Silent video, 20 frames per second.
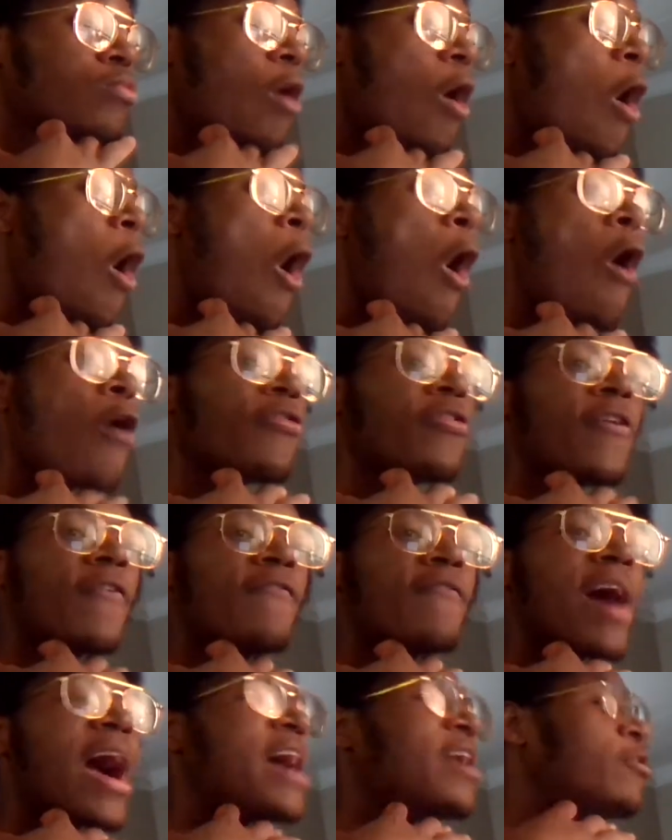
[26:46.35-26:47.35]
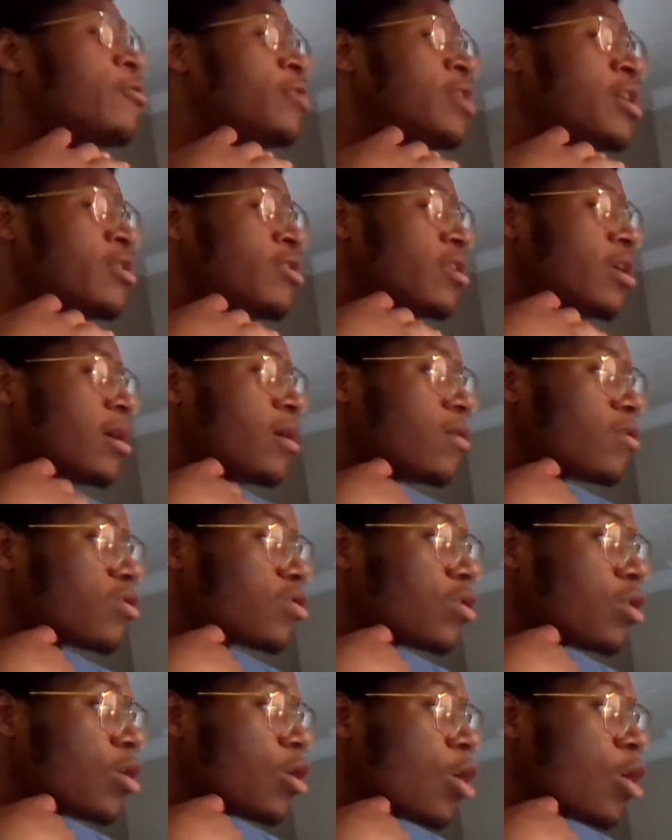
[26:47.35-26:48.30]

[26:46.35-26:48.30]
all the finer details.